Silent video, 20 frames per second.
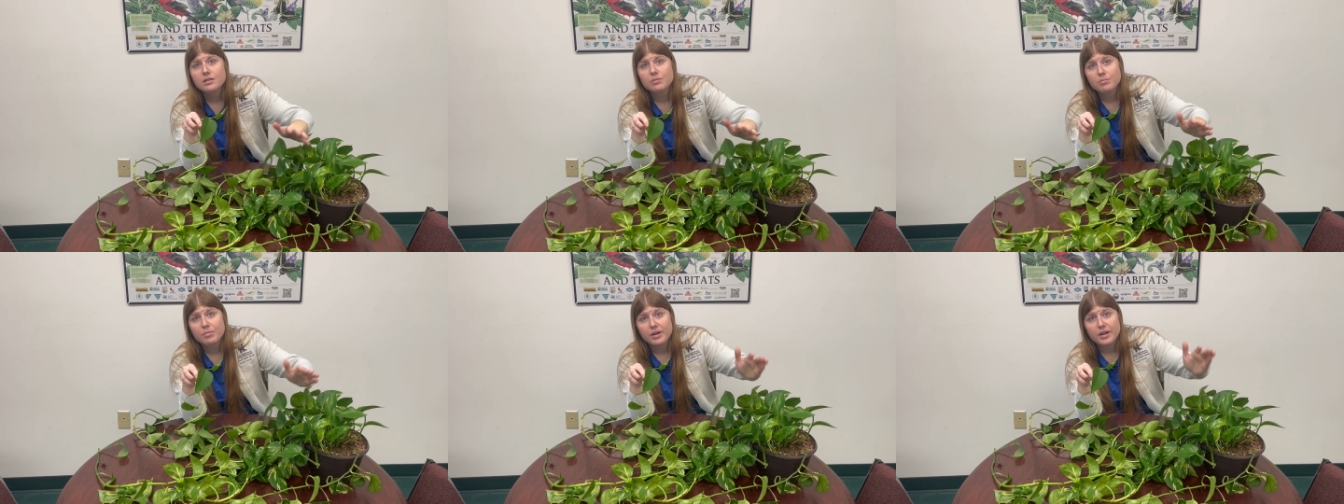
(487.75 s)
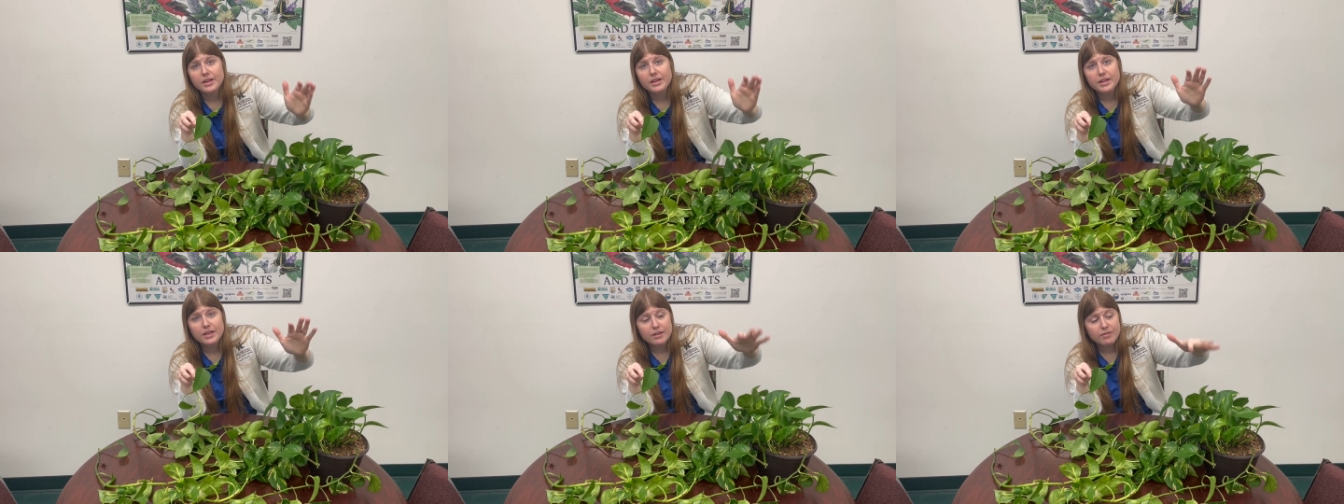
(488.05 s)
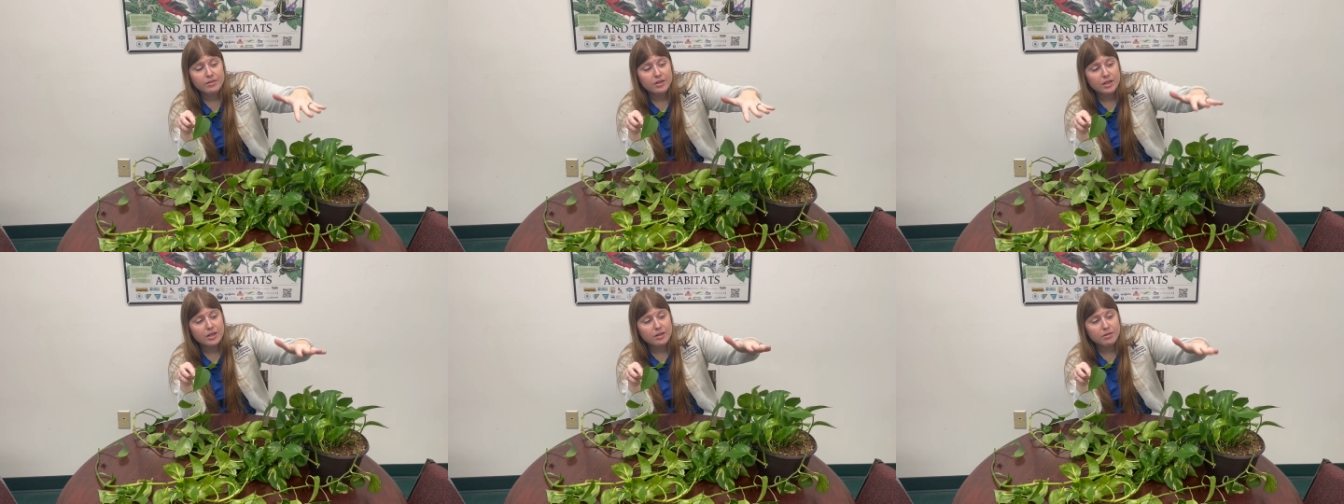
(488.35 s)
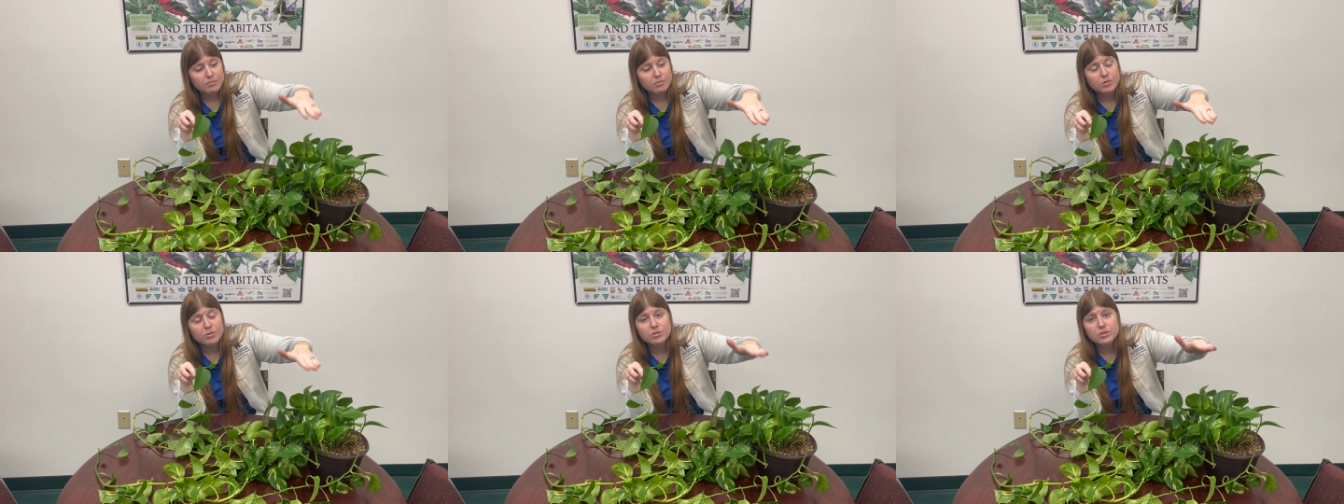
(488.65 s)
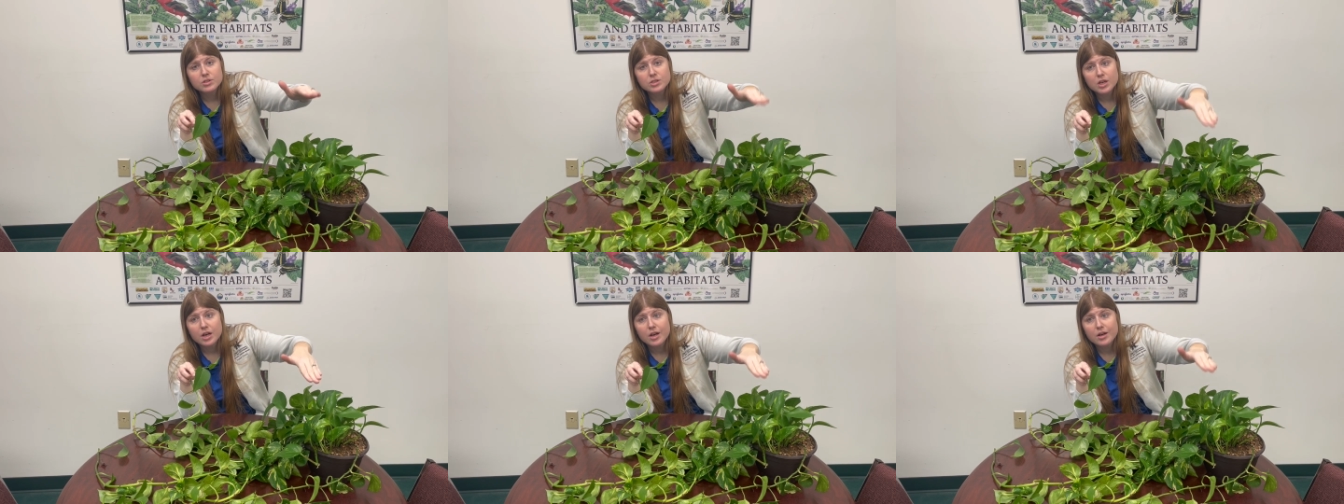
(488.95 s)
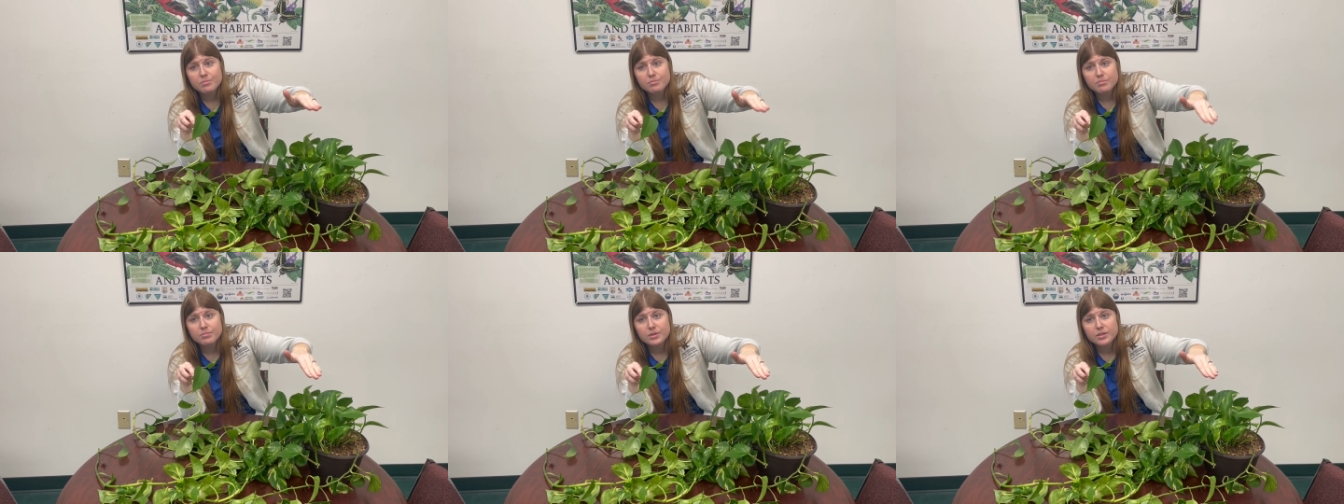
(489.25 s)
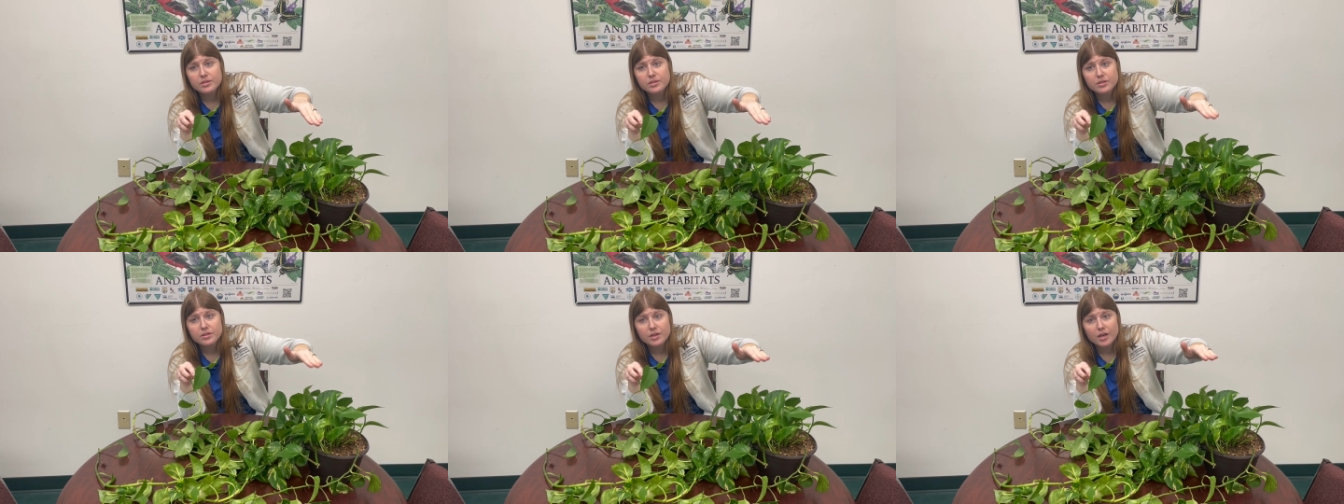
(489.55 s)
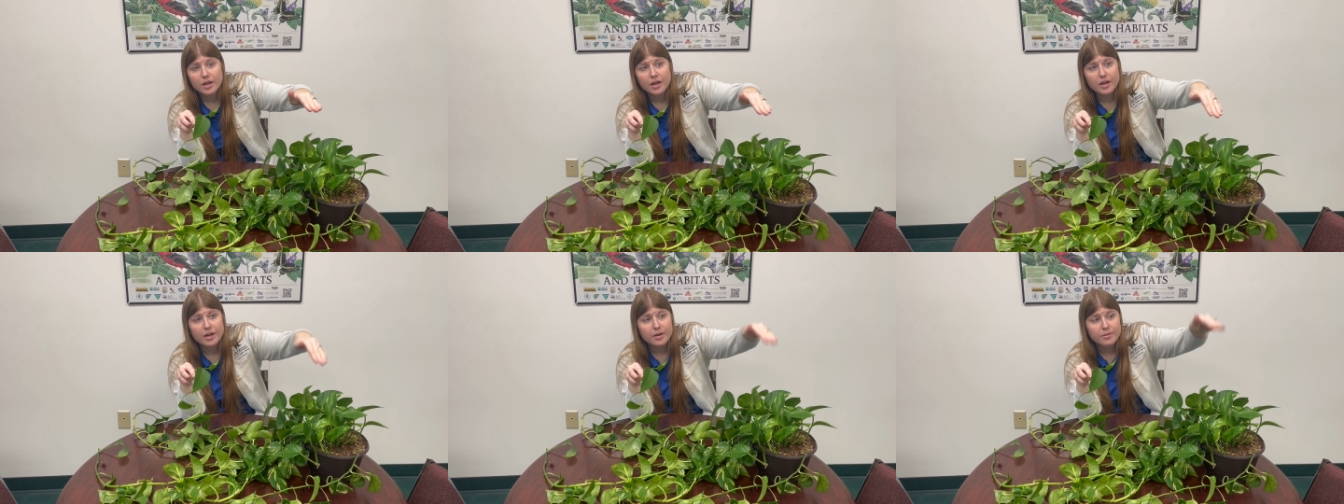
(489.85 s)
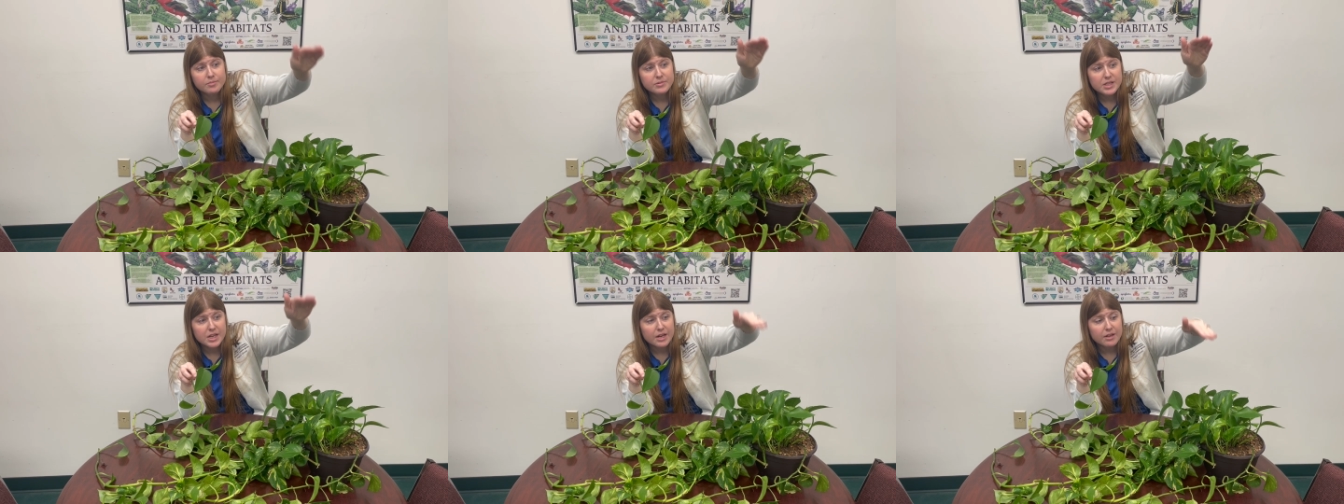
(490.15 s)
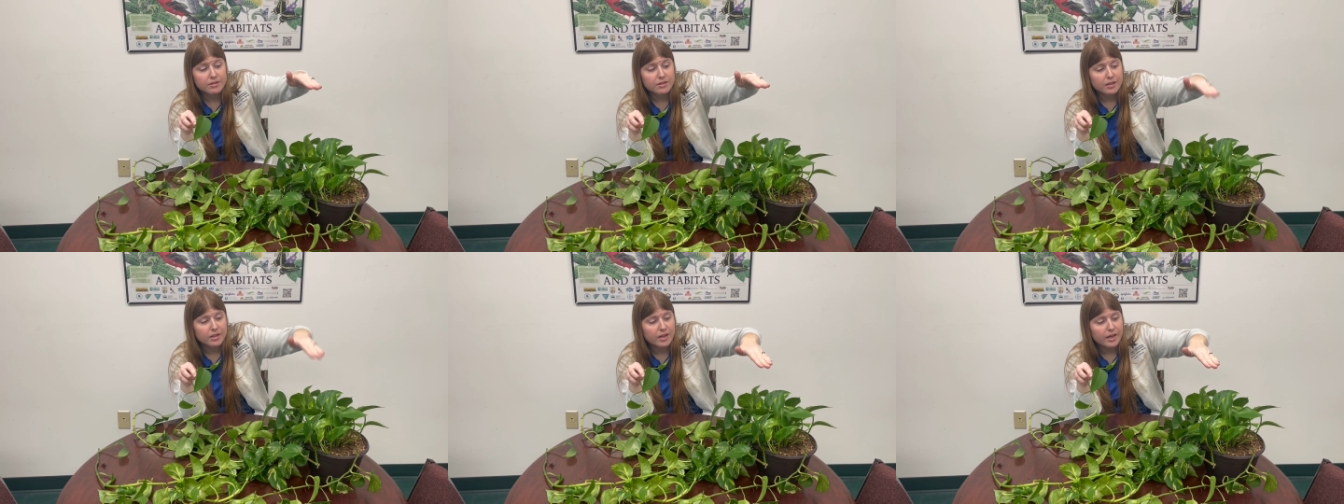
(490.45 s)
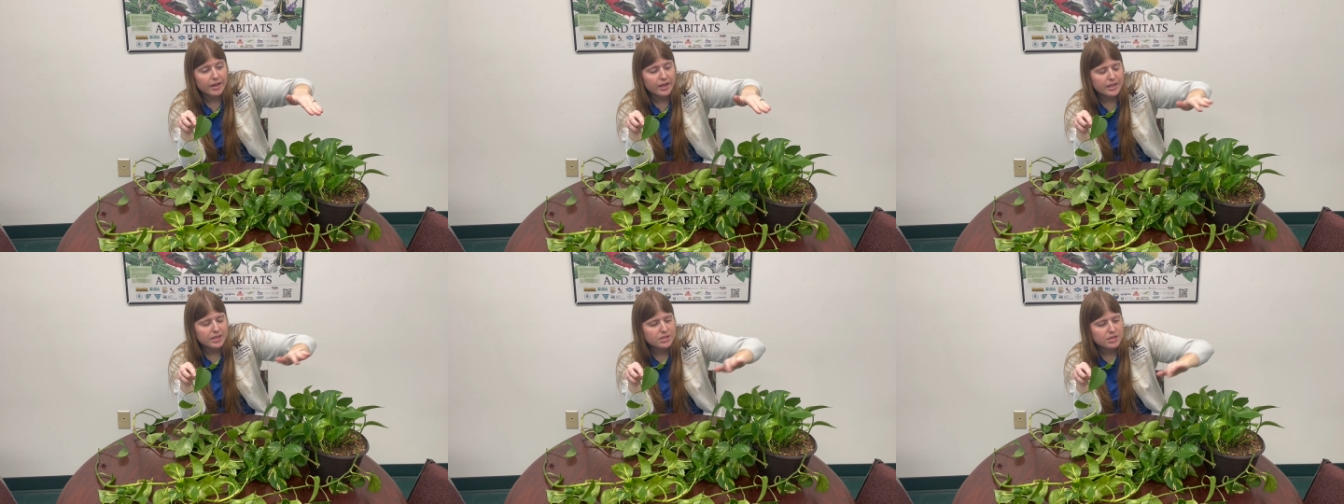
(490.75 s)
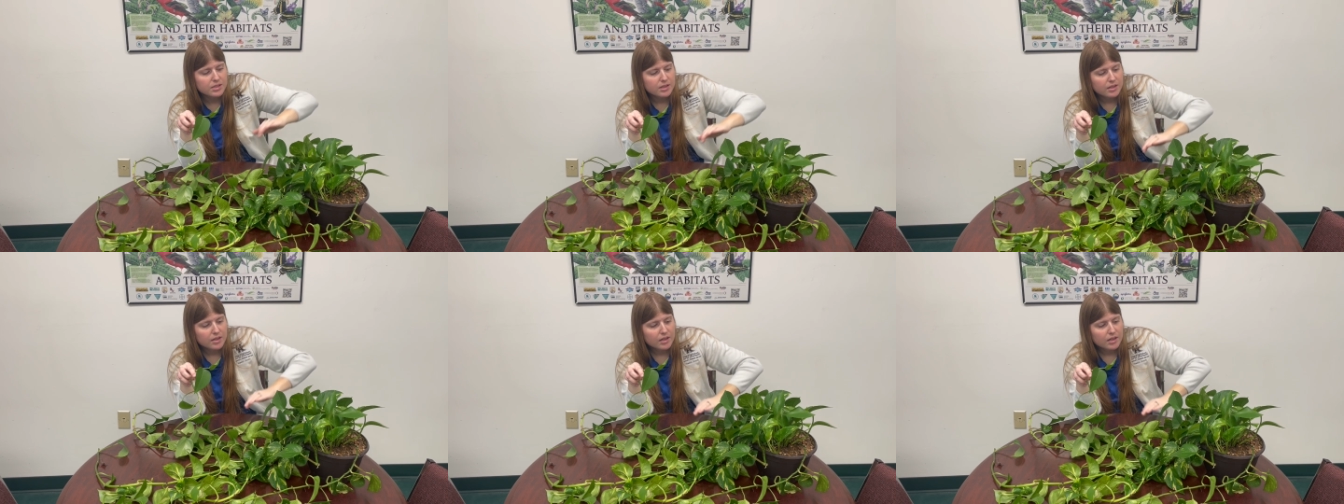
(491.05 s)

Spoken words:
by giving it more top down light.